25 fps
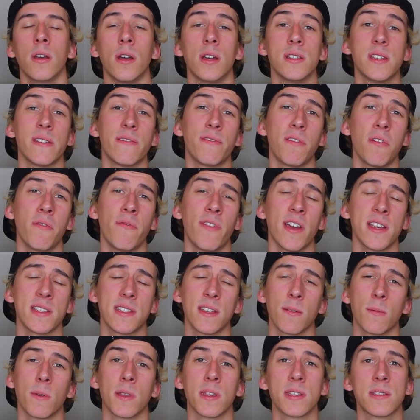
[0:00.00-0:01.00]
As if you're
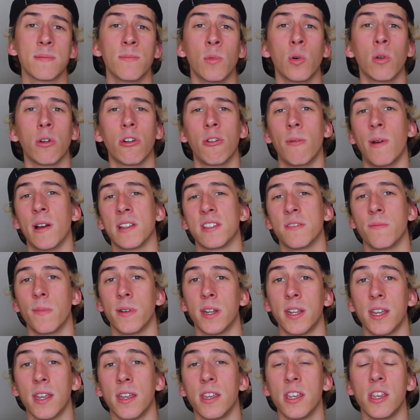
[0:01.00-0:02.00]
investing with a smaller amount of
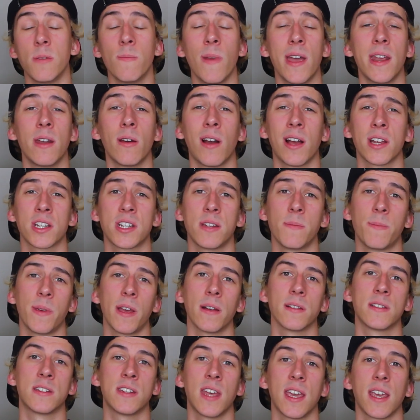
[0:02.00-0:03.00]
money, you may not actually be
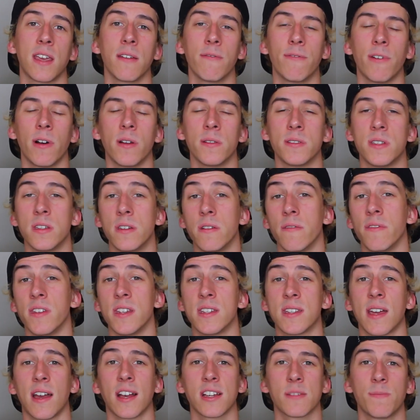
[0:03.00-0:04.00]
able to take advantage of
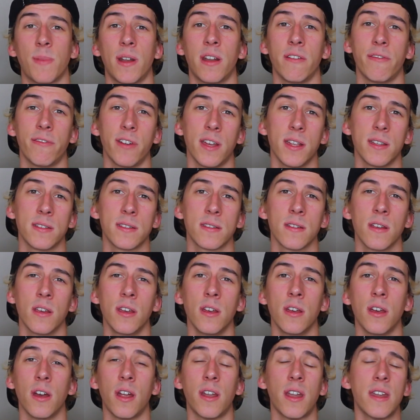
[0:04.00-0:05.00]
these tax benefits,
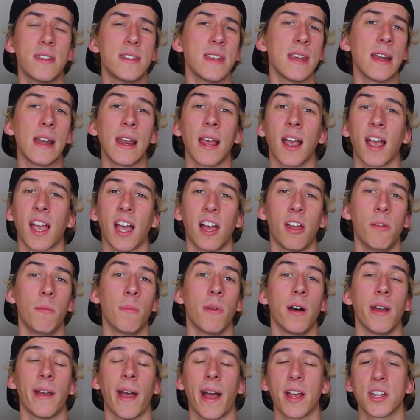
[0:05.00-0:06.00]
and a dealing account
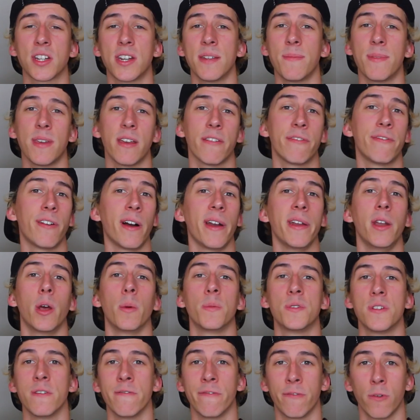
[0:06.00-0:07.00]
might actually be a fine
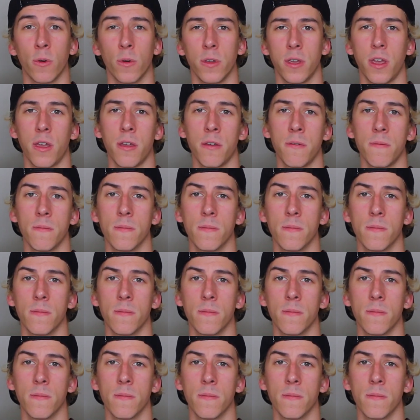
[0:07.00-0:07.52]
option for you.